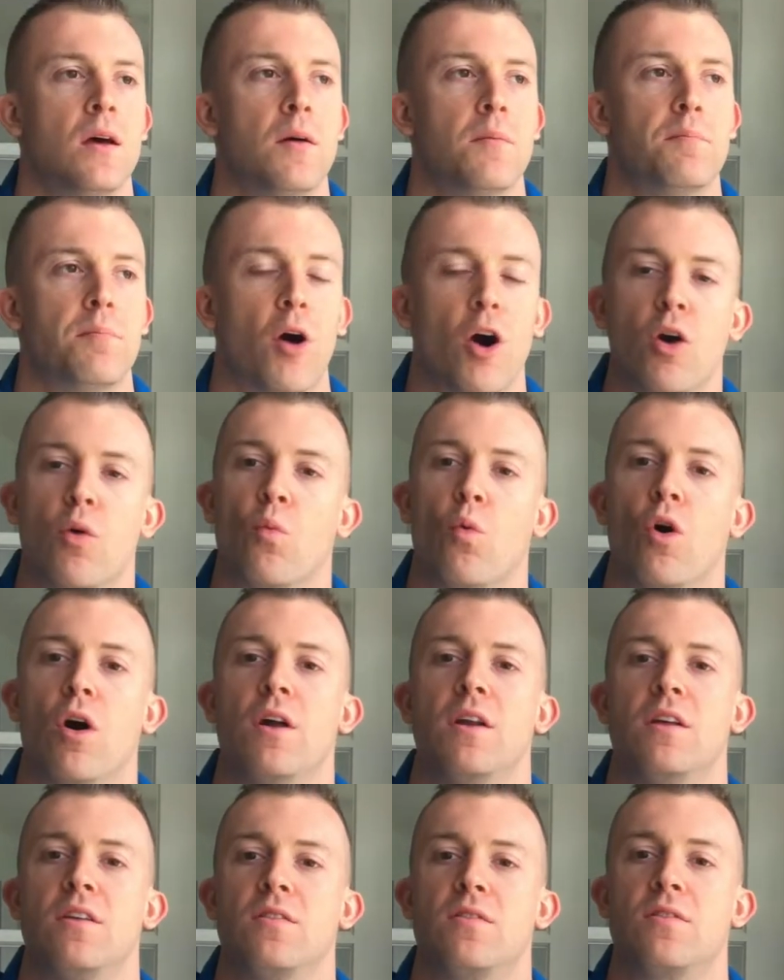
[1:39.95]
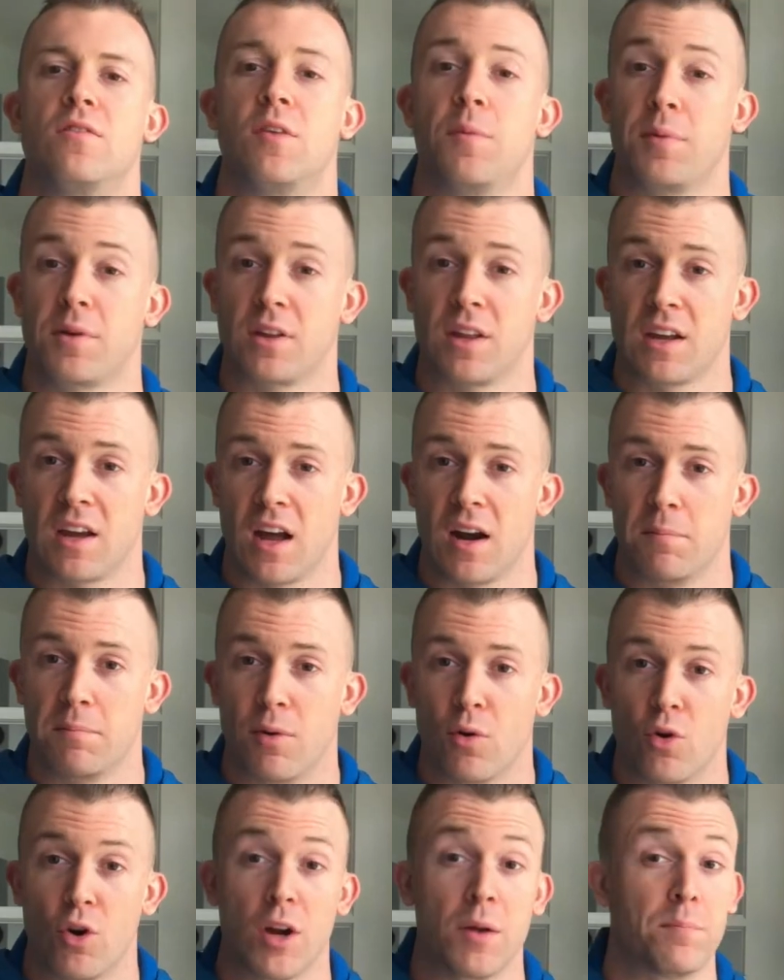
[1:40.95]
Part 1 is typically kind of
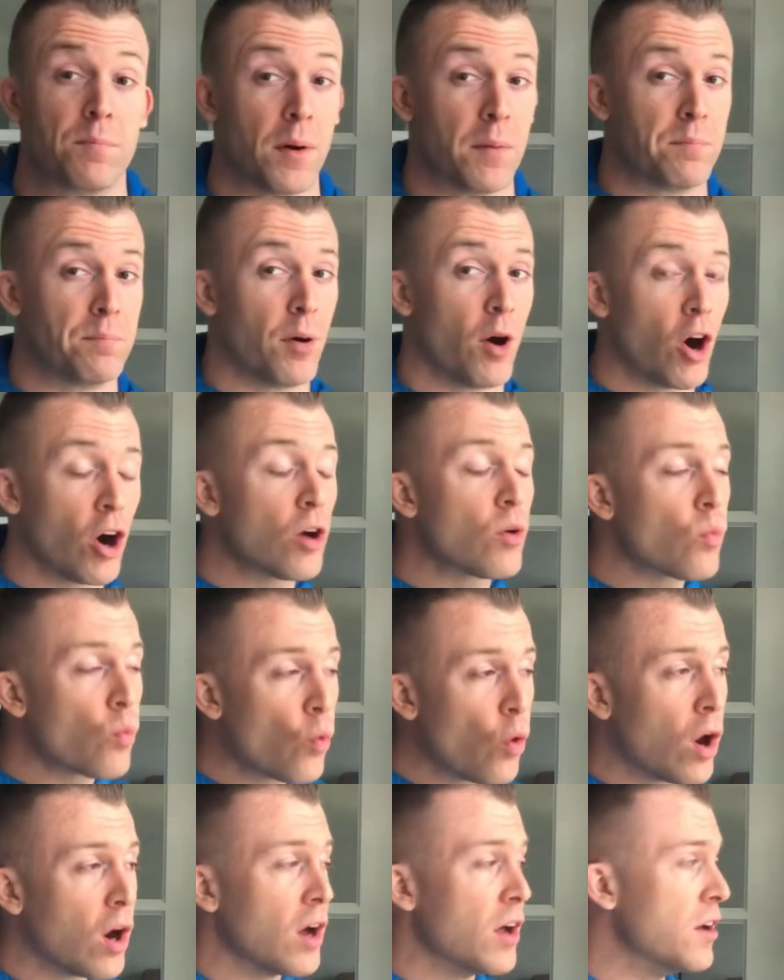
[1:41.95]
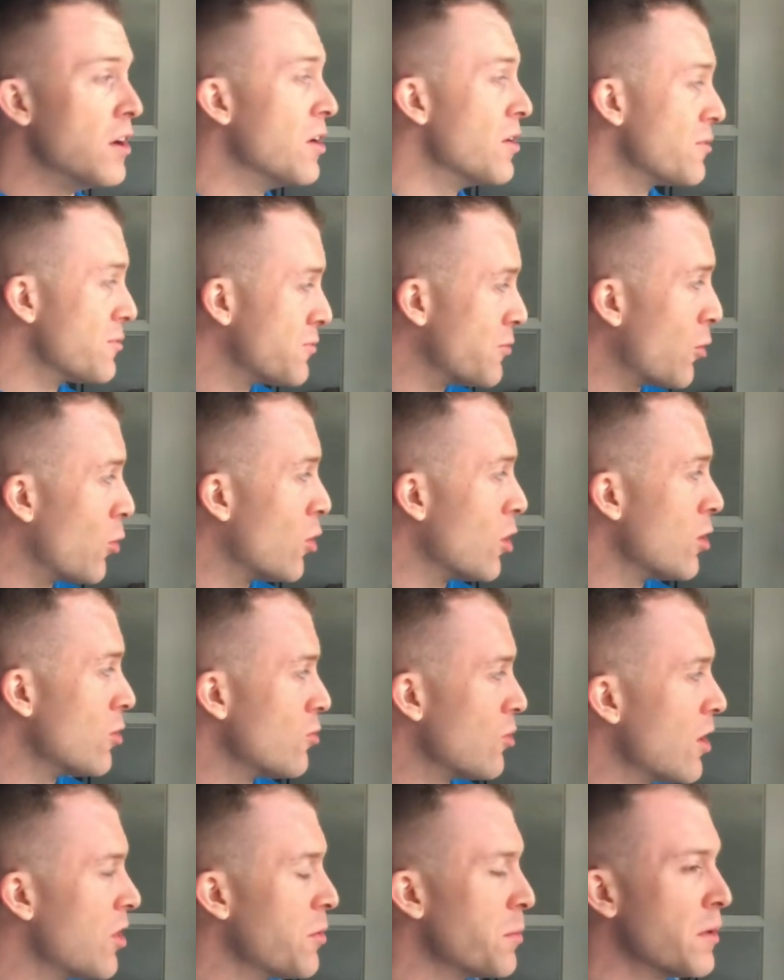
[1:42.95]
boring, but part 1 for
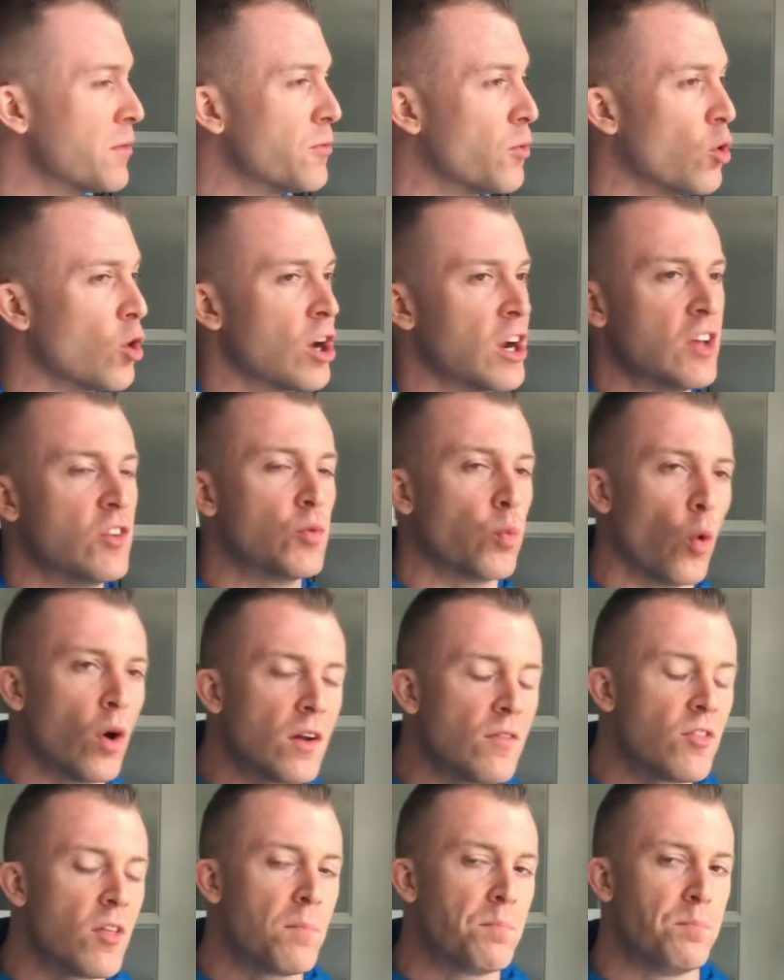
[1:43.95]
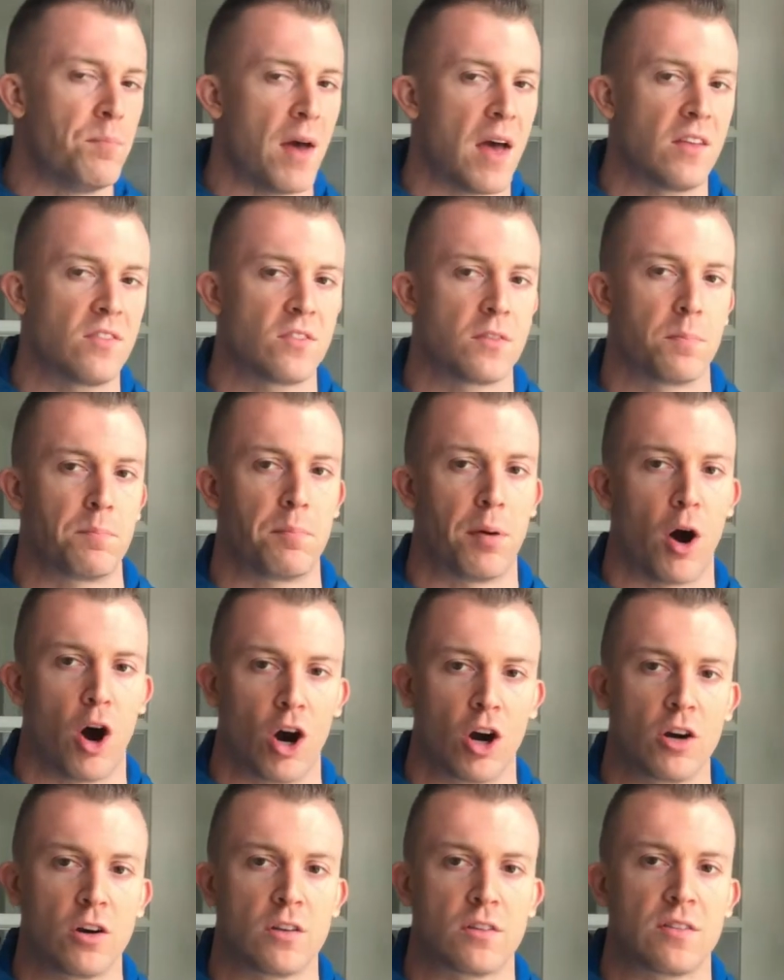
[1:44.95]
Rhythm of War is one of the best
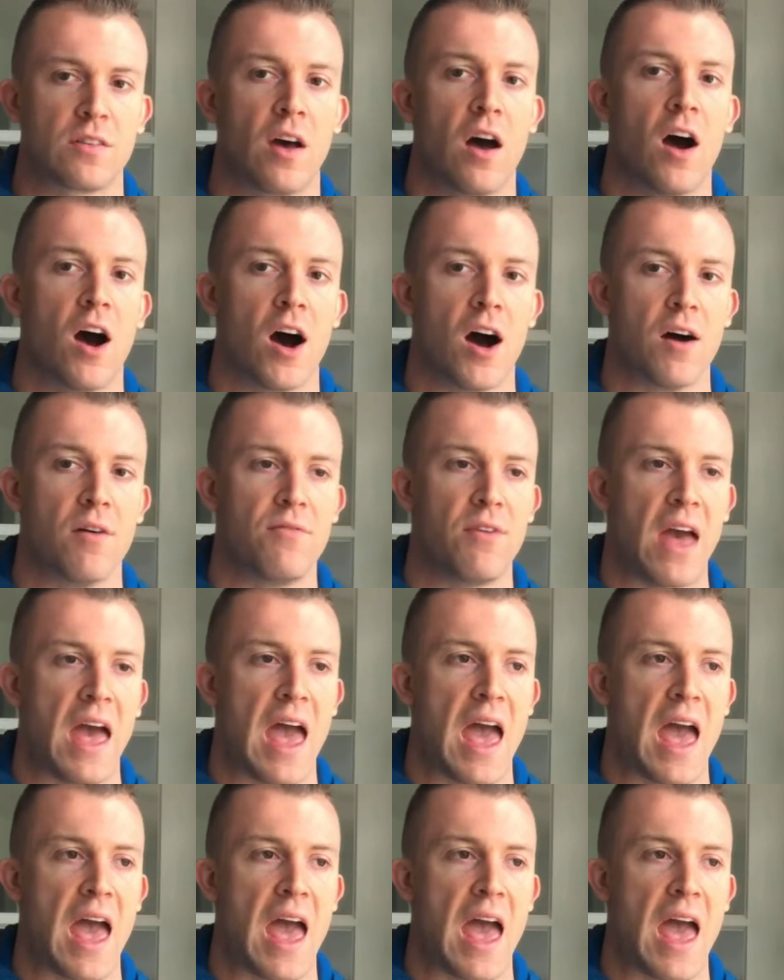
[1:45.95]
parts of